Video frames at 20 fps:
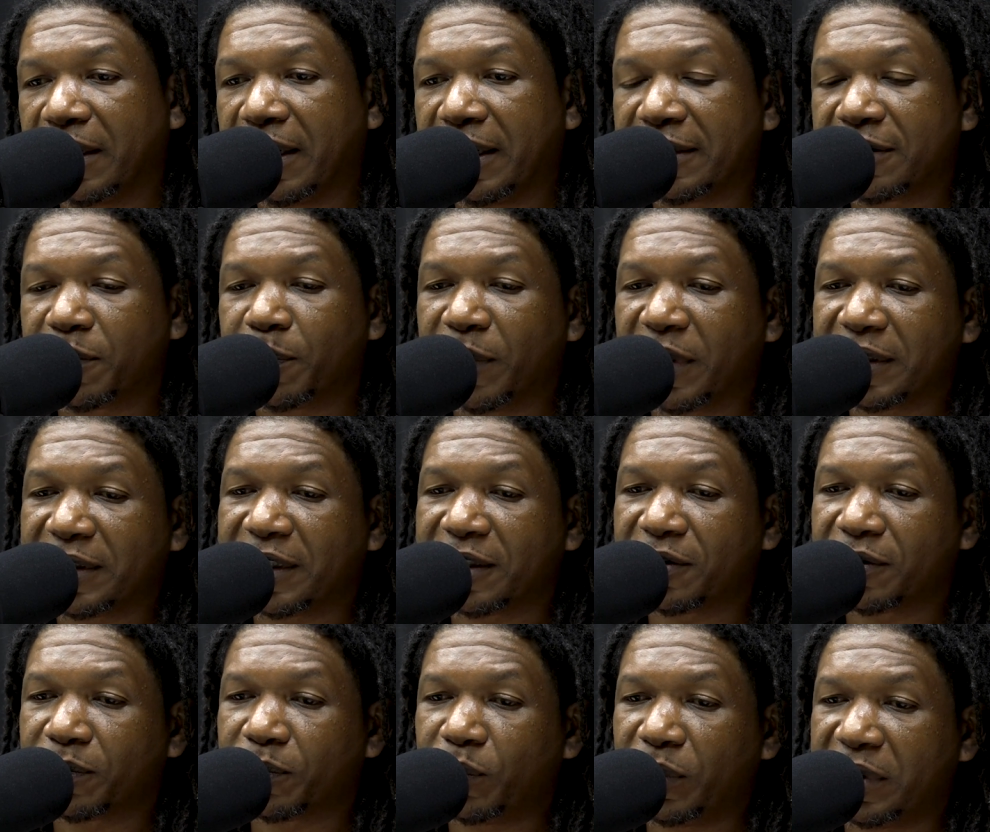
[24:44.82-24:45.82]
As much
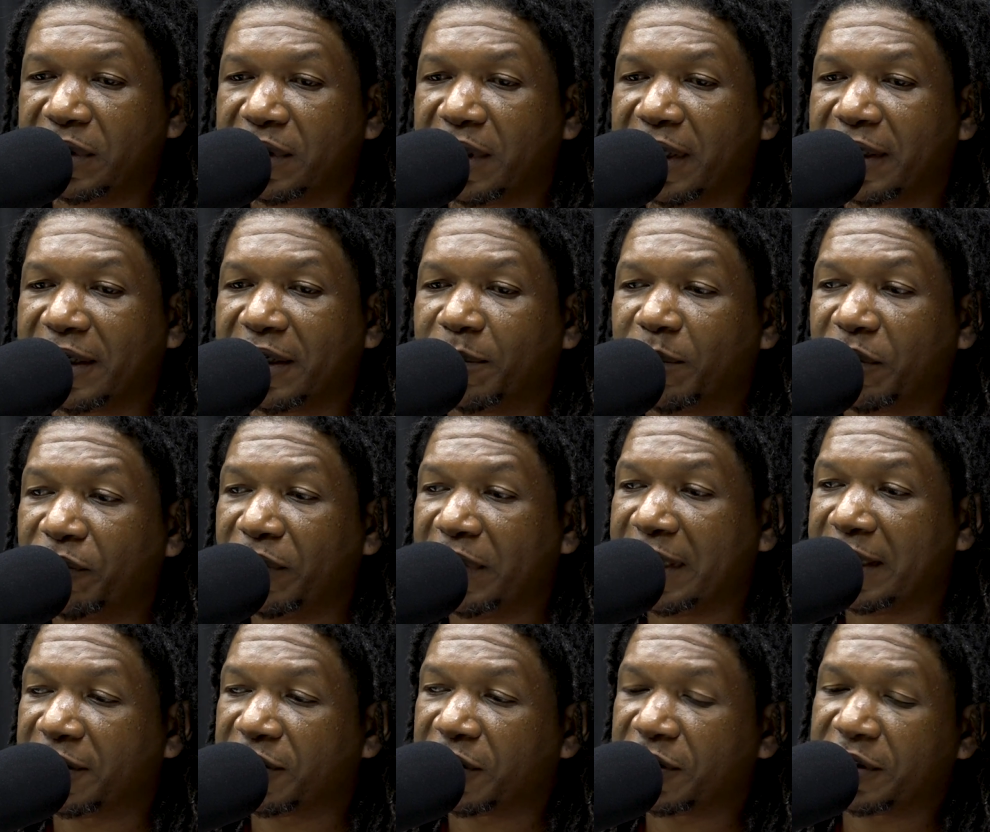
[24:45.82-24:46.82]
as we talking about
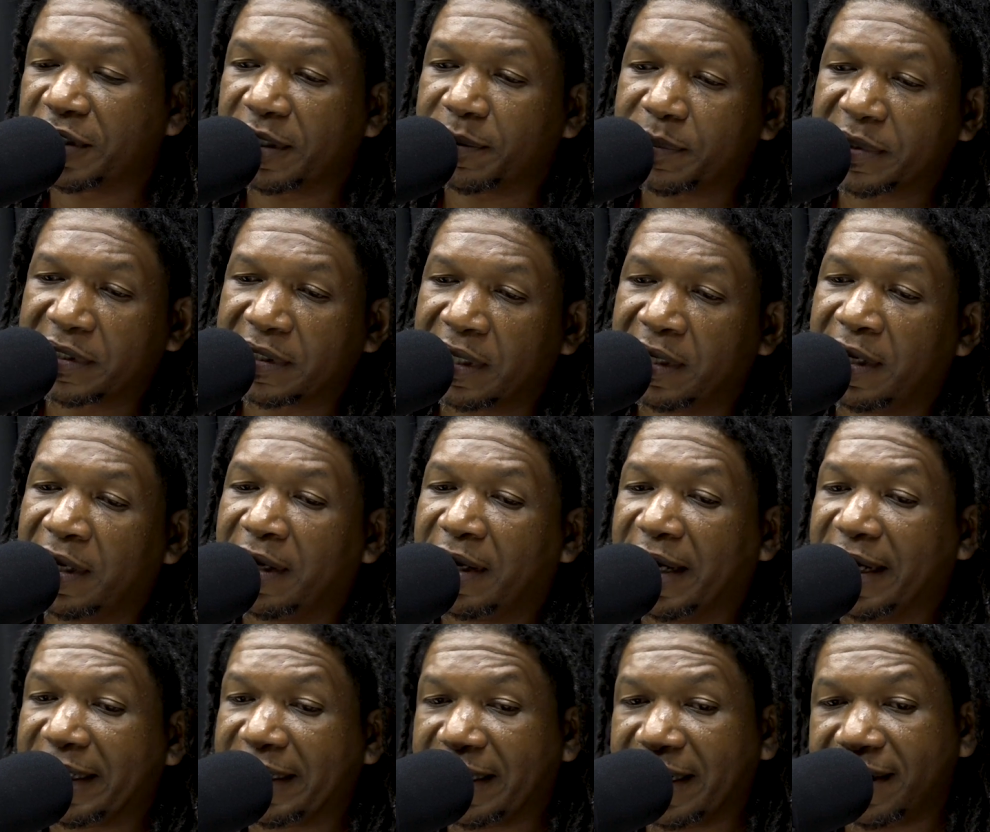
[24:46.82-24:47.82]
relationships,
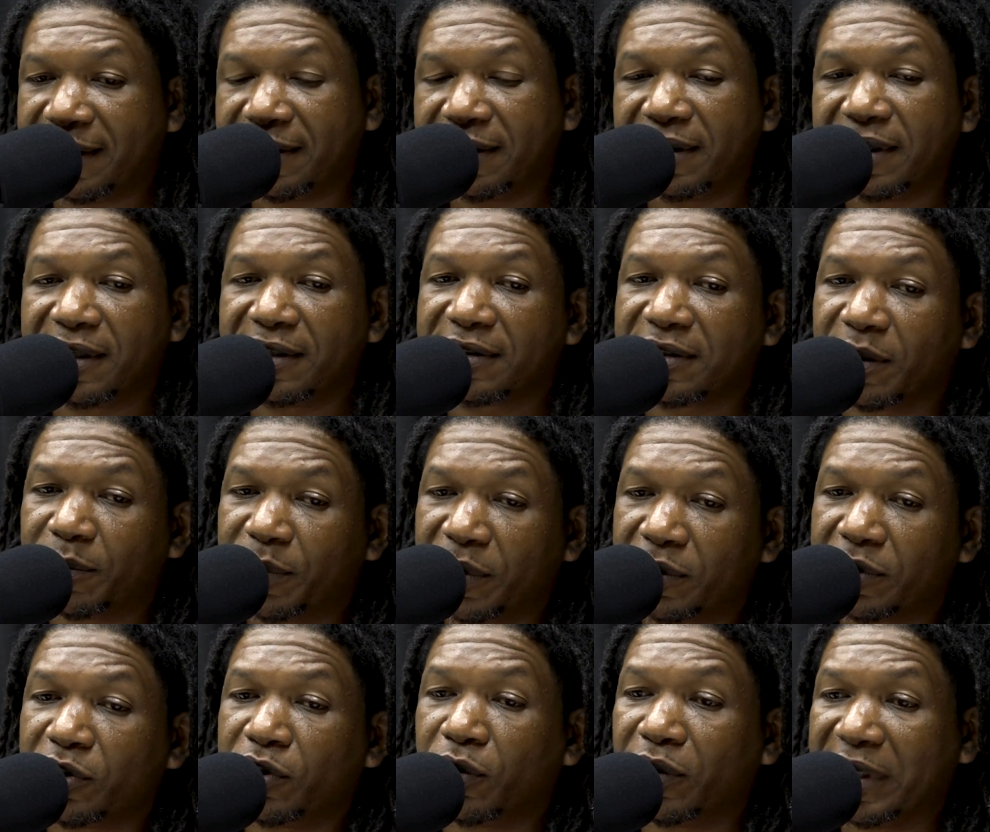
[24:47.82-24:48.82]
again, it's
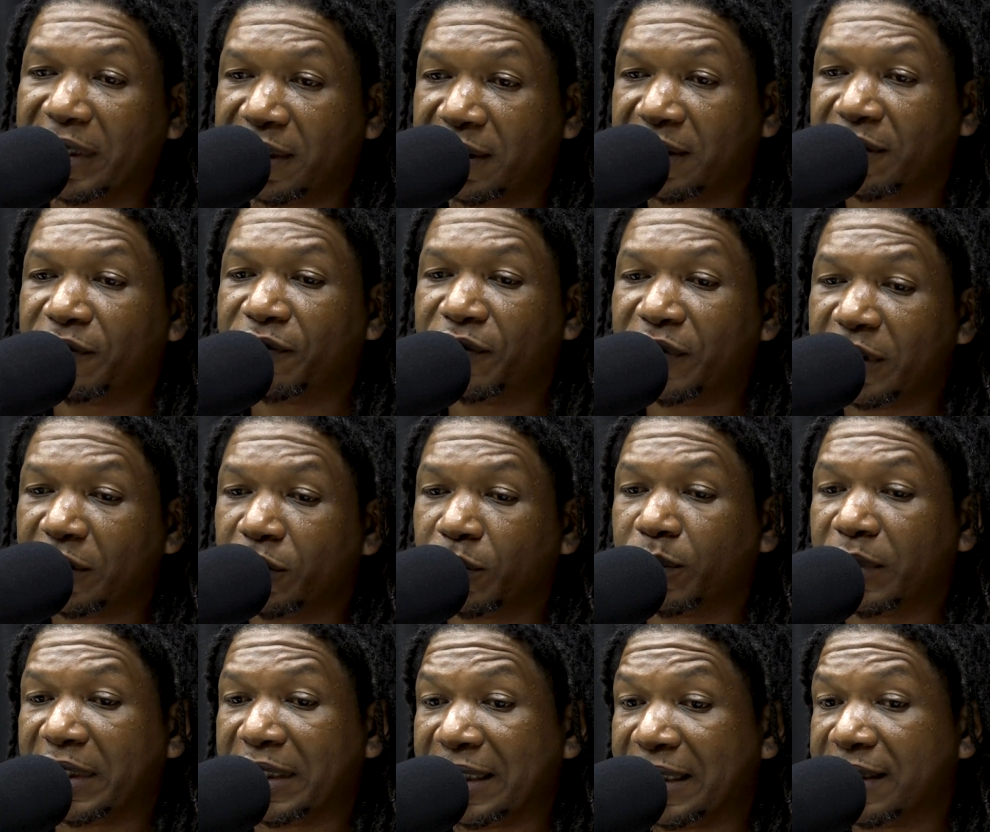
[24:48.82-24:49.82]
about your
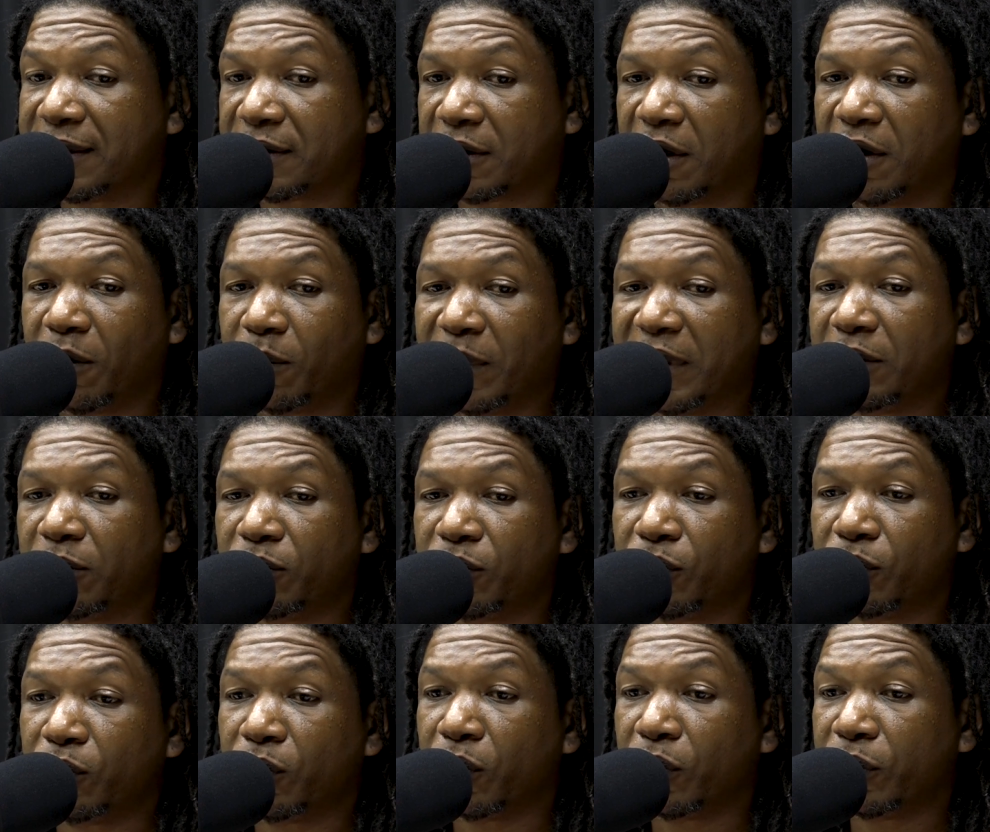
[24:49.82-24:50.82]
individualism. How well do
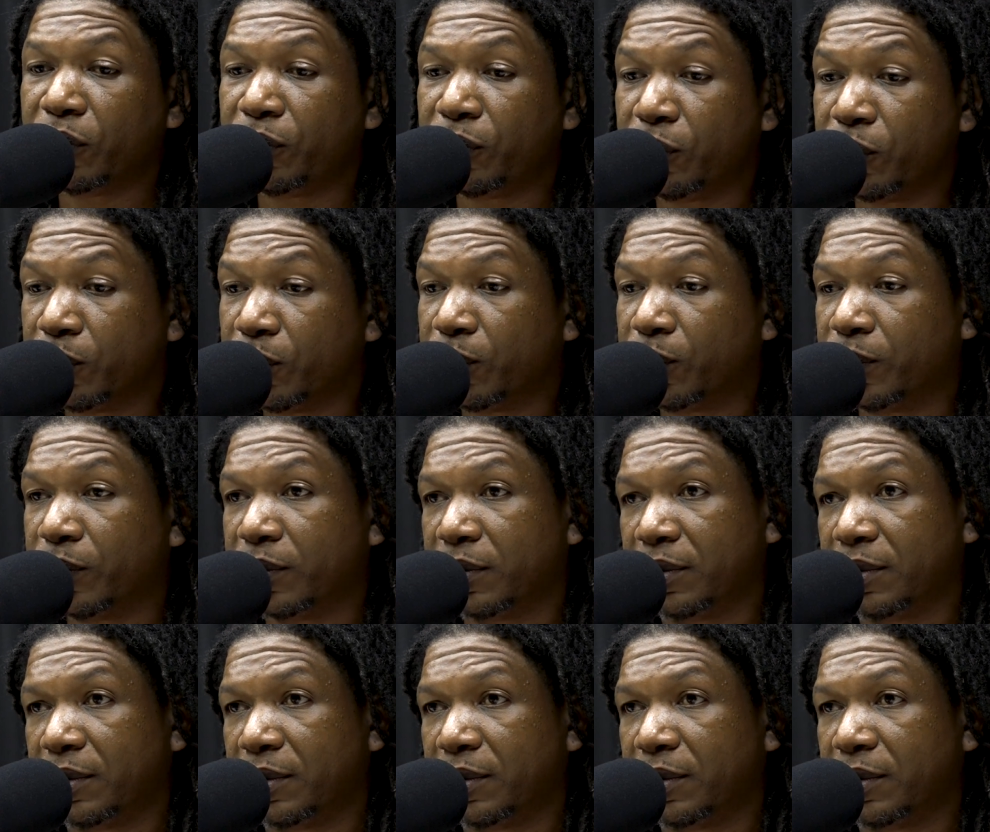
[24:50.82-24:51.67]
you know you?